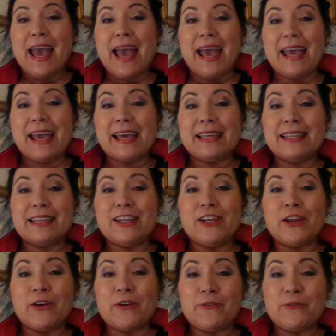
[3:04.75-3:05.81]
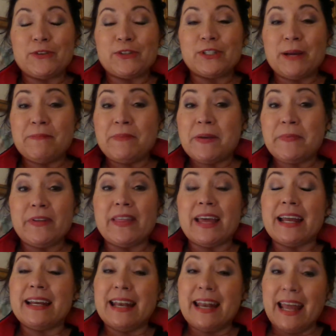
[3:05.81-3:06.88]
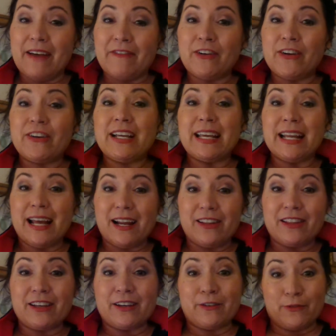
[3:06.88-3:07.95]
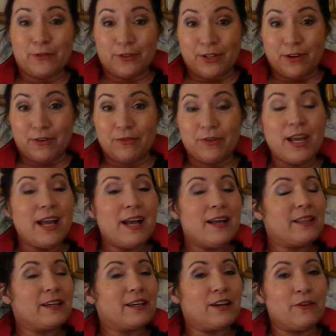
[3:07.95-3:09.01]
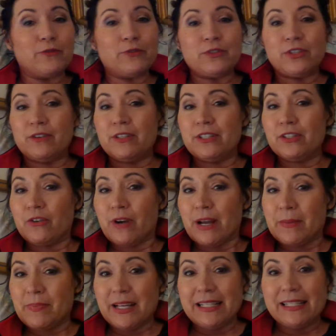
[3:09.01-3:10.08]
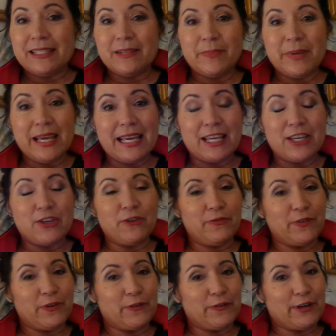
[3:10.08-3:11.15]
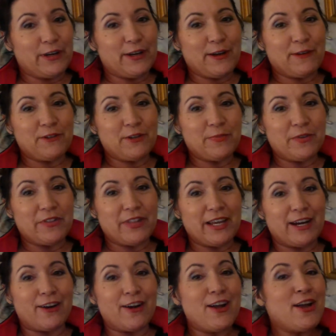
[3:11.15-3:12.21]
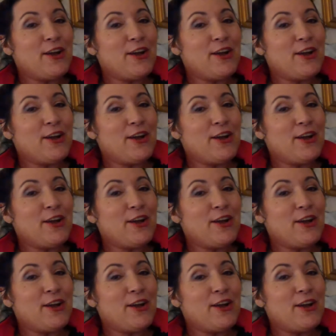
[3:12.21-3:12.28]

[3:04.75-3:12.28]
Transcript: And, for some people, they never get out of the comfort zone. The comfort zone is a great place to be. You feel very comfortable there.